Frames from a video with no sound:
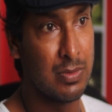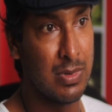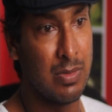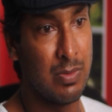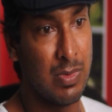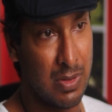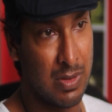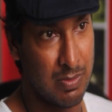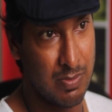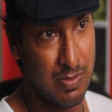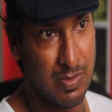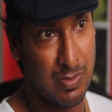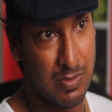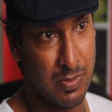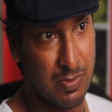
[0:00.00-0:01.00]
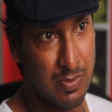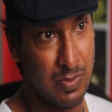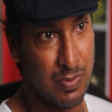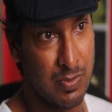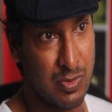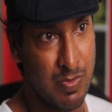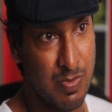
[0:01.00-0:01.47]
and
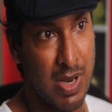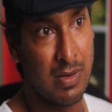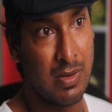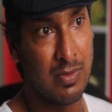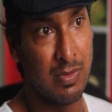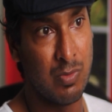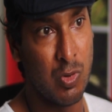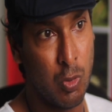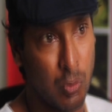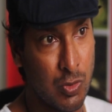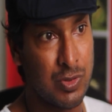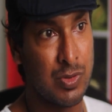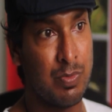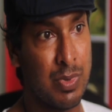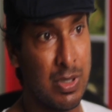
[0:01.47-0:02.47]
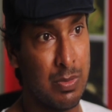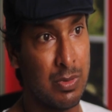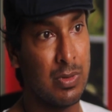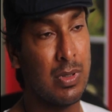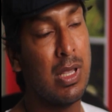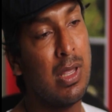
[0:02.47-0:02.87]
which makes them wholesome people